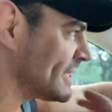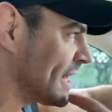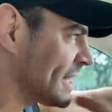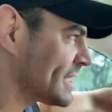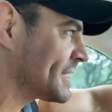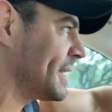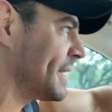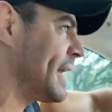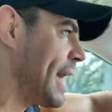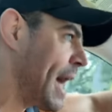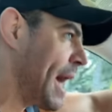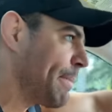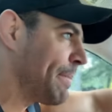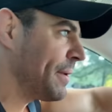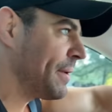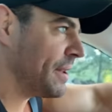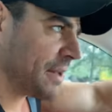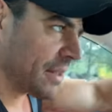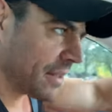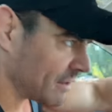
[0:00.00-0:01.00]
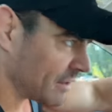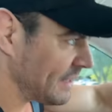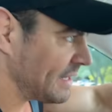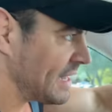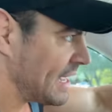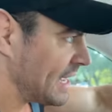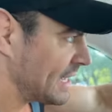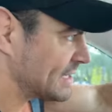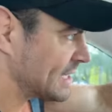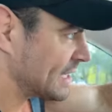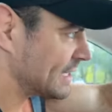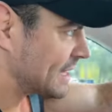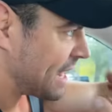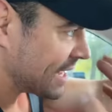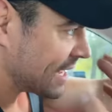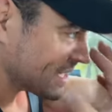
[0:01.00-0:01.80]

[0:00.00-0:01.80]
And that's going to happen. You know, you're going to be days like that.